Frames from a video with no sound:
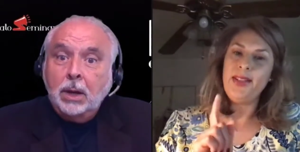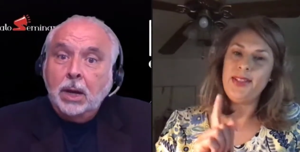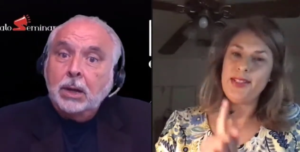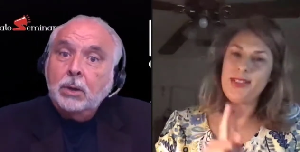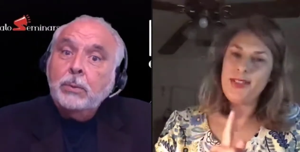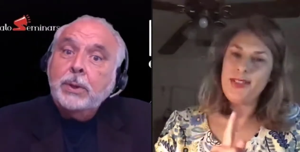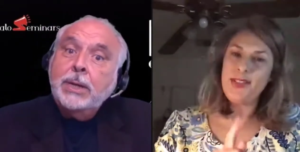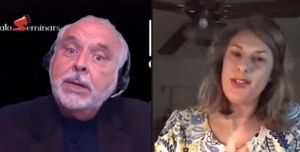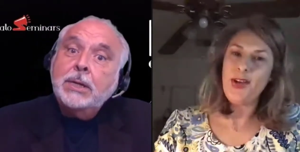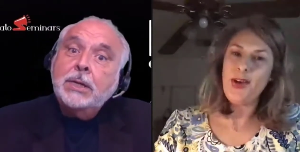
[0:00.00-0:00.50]
Speaker 1: How
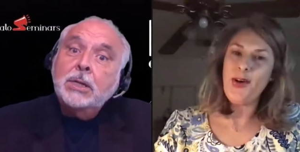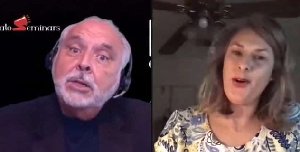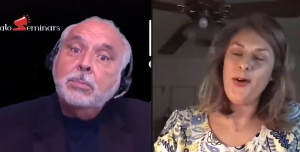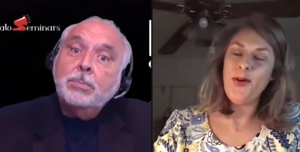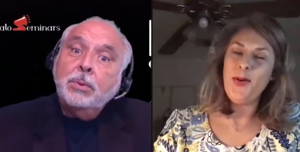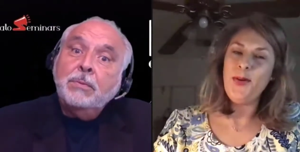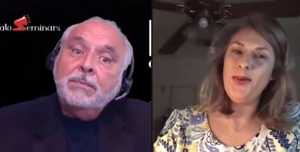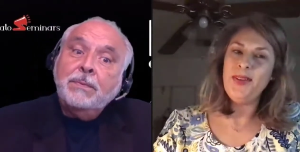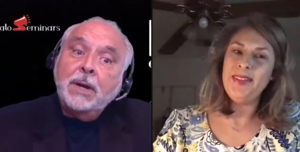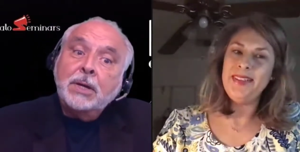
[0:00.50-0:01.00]
do we so, get to the
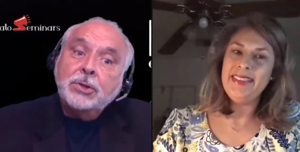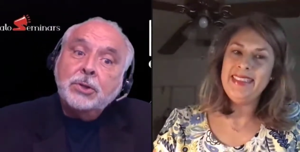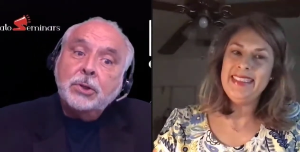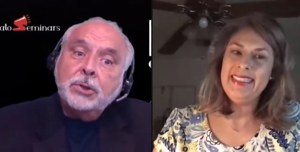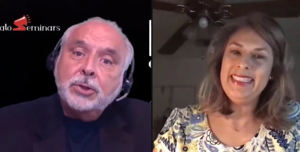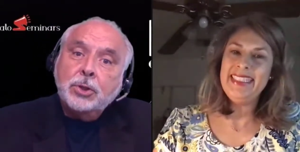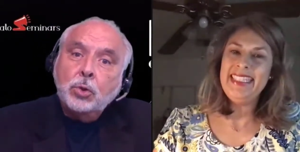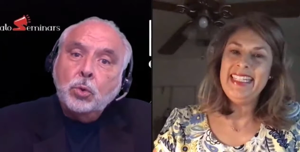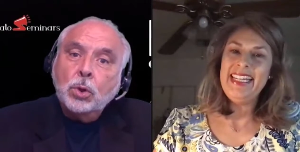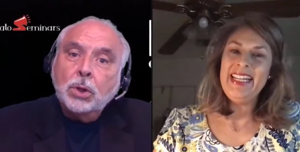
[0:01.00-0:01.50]

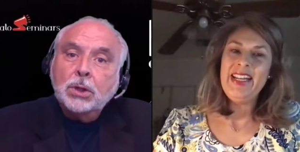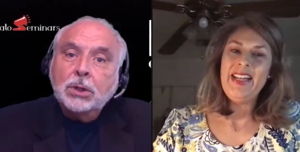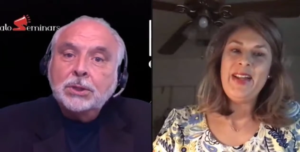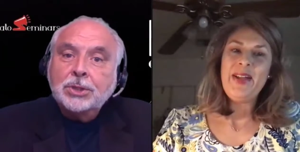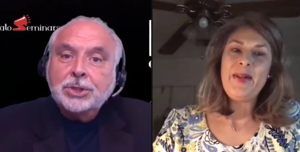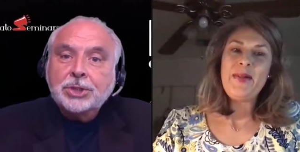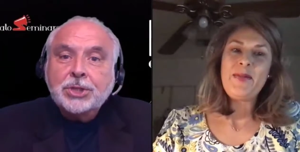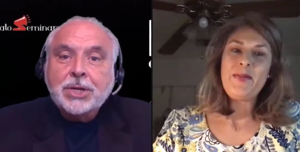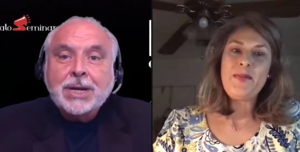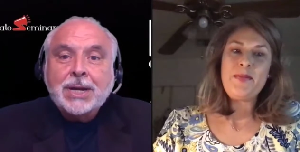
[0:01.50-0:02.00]
professionals who are
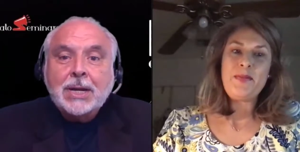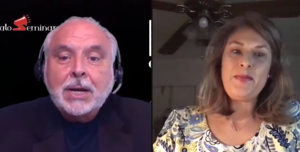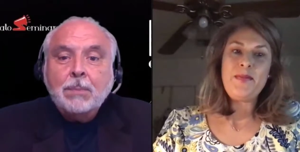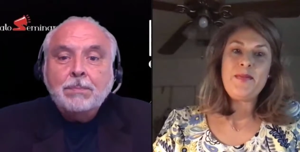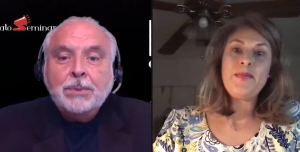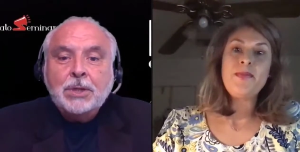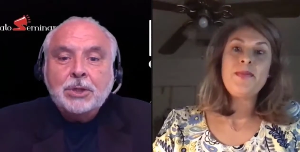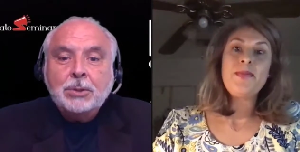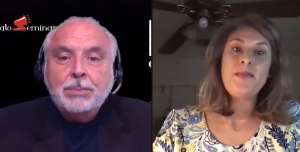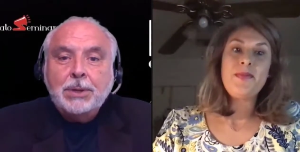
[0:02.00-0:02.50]
setting
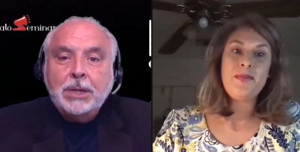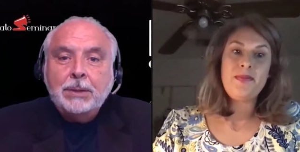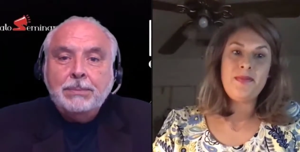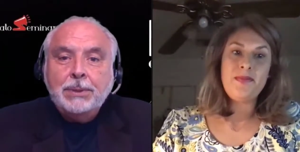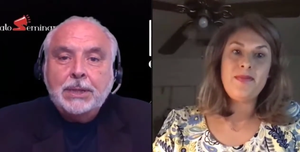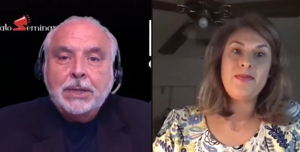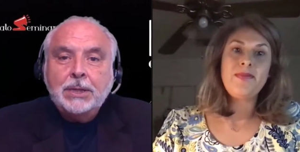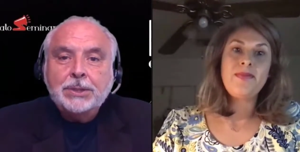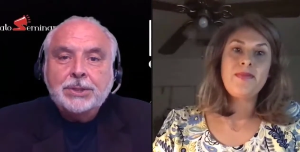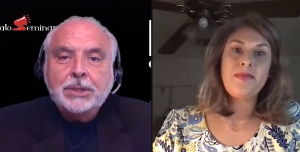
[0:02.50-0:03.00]
up these meetings?
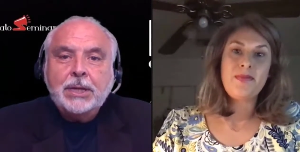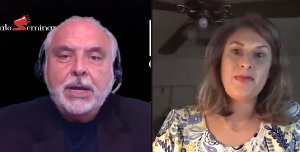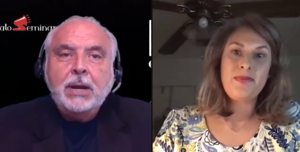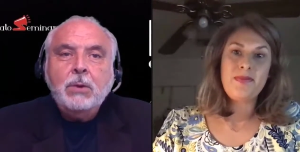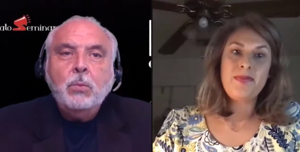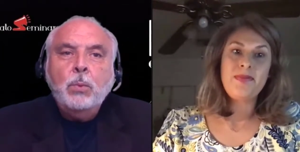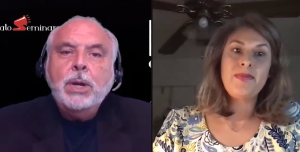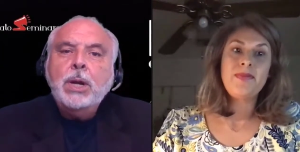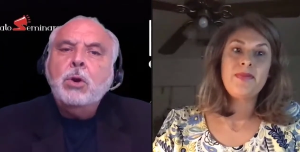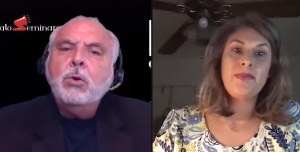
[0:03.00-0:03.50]
Because
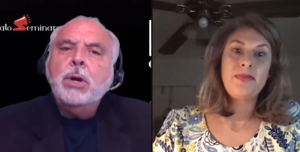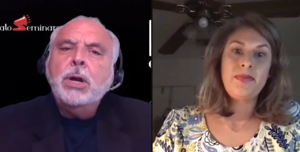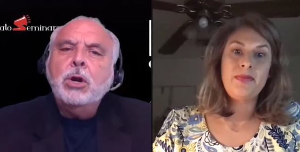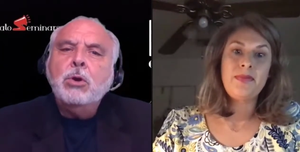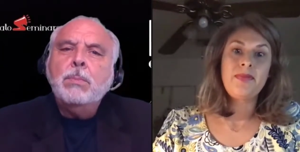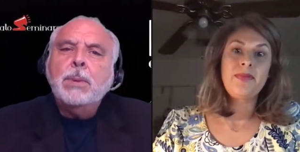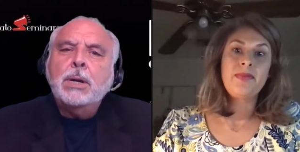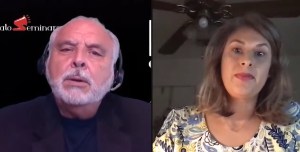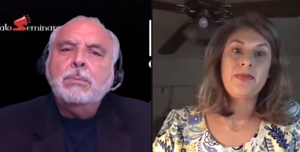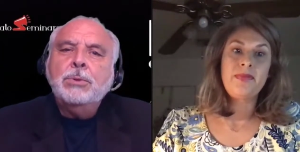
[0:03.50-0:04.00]
again, we don't
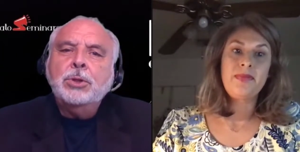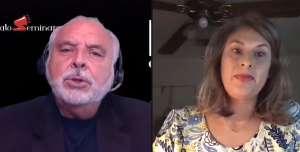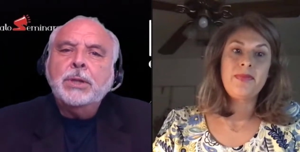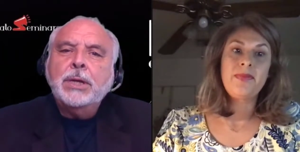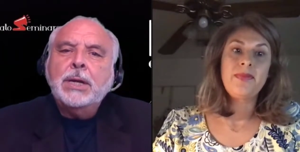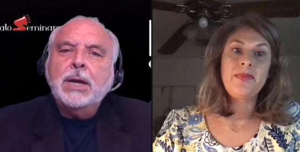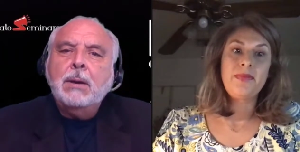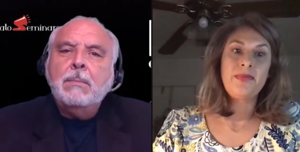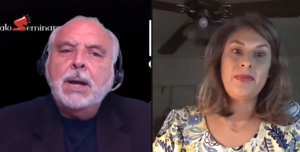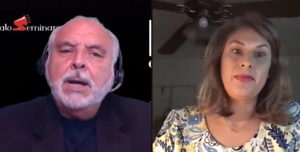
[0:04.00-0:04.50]
hear about them till
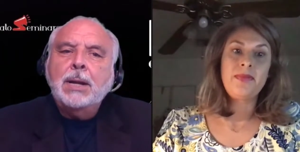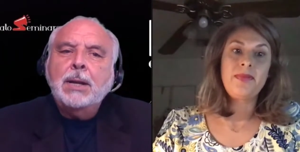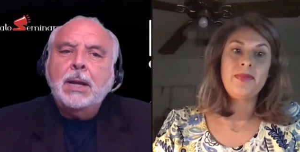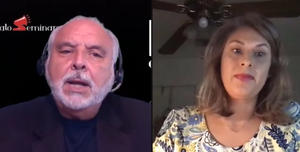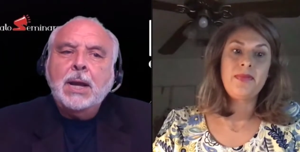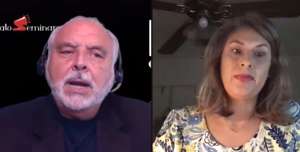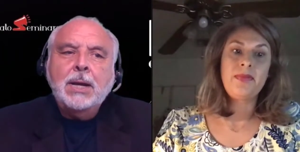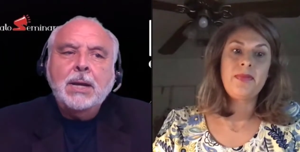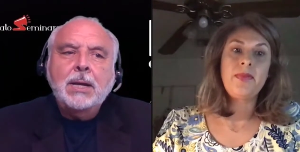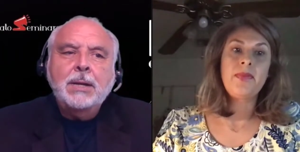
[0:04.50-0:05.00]
they come
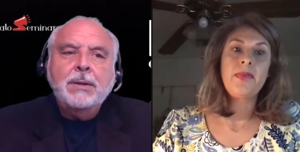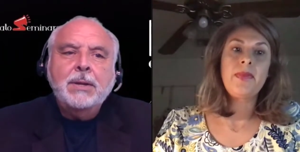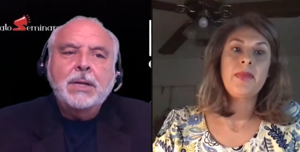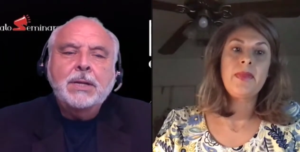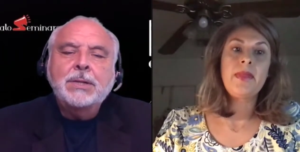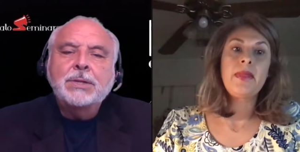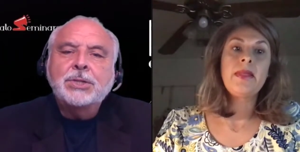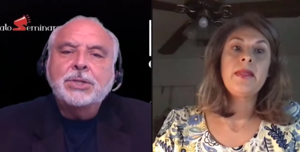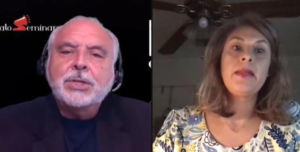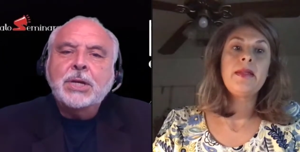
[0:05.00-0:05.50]
online and,
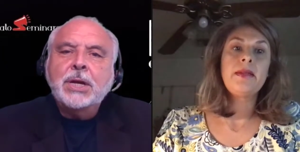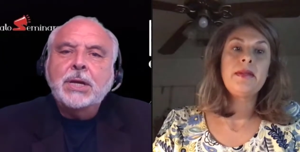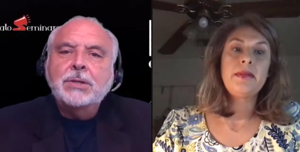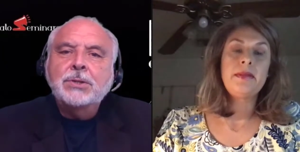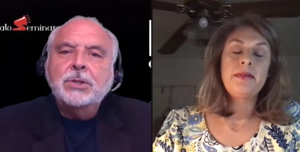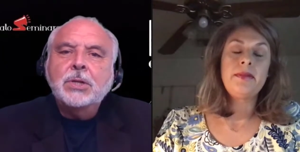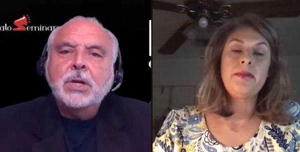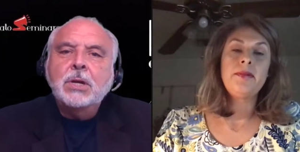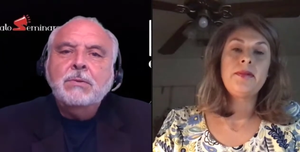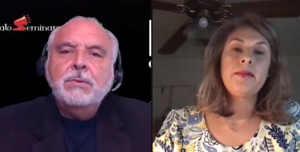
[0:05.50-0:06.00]
and it
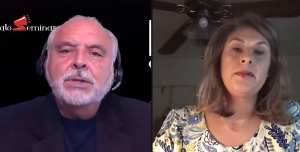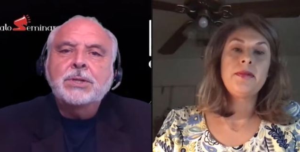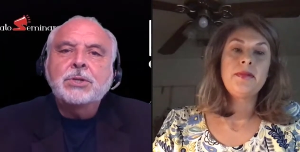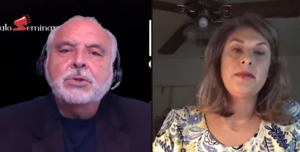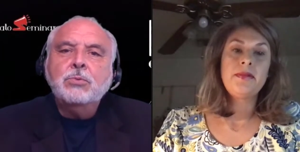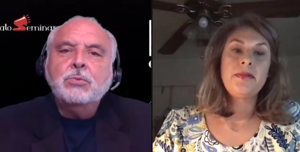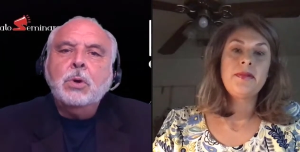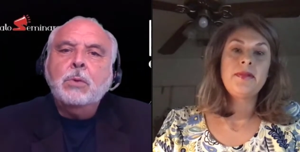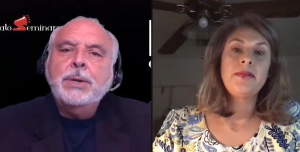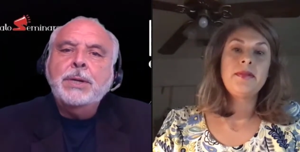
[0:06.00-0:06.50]
says,
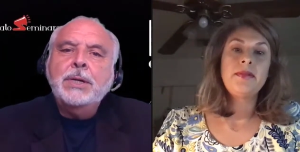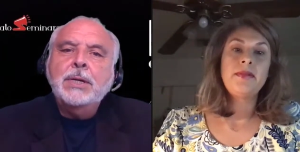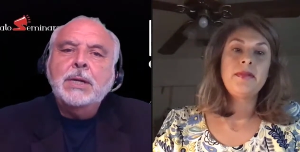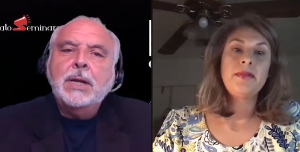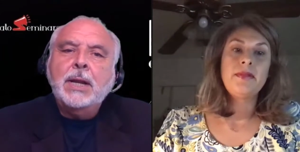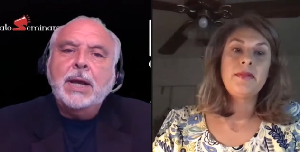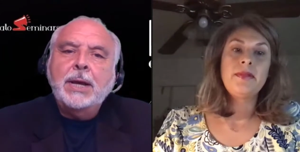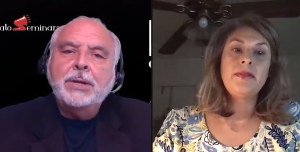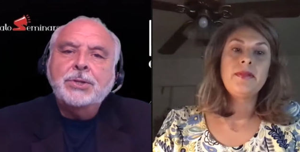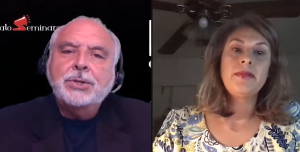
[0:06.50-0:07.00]
this is what we
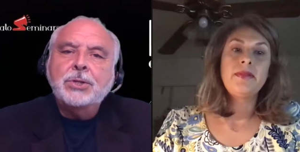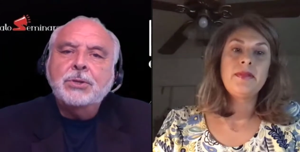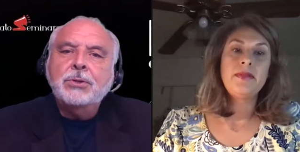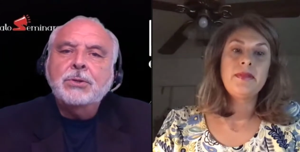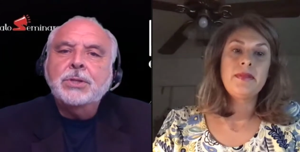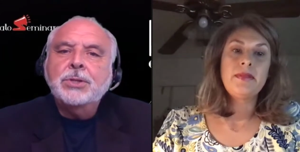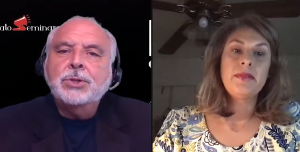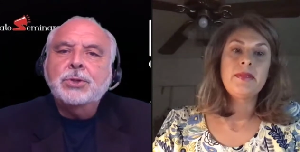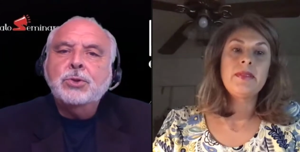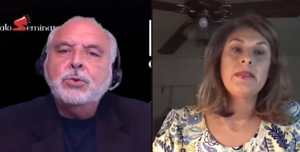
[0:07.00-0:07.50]
did last year.
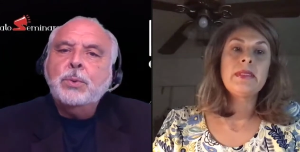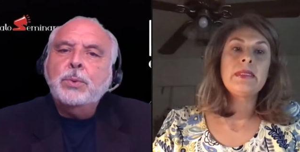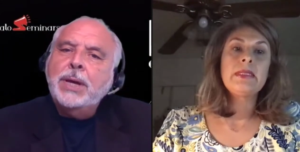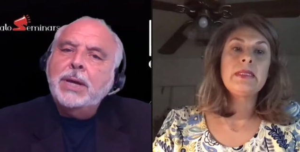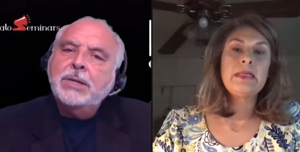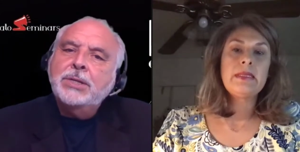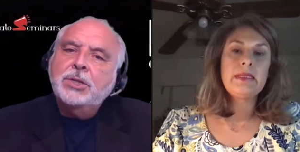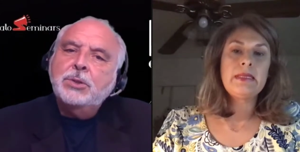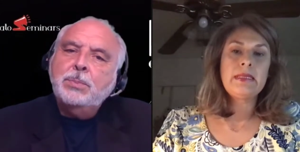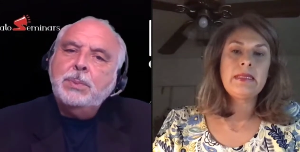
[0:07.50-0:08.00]
This is who we
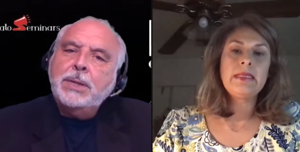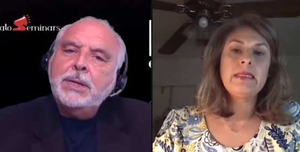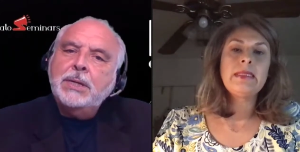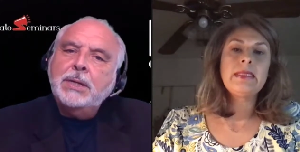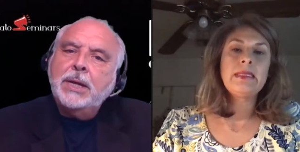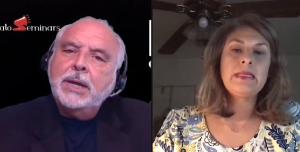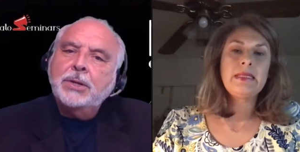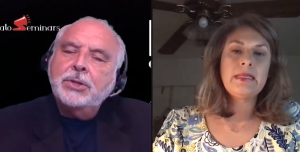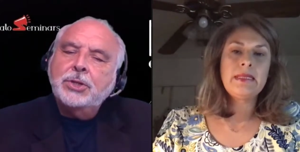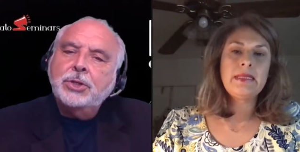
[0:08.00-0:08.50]
had
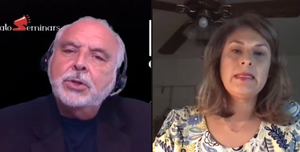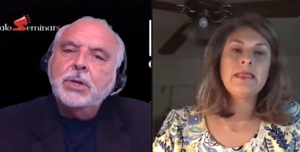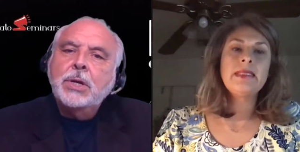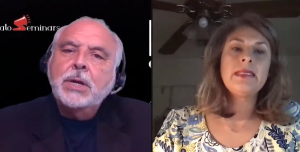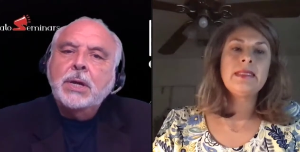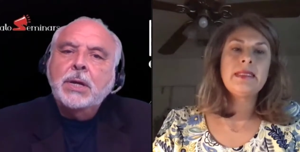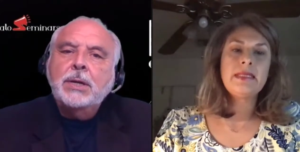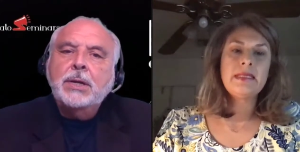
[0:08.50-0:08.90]
speak last year.